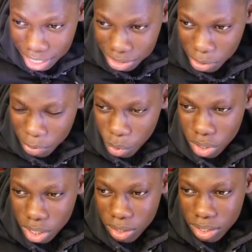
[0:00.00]
That's not even a
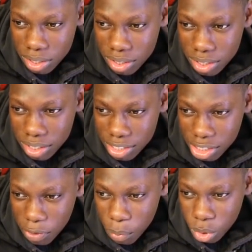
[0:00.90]
walkout.
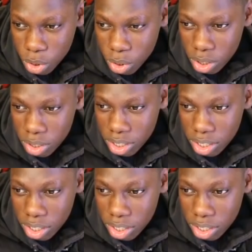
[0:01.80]
It's not a board though.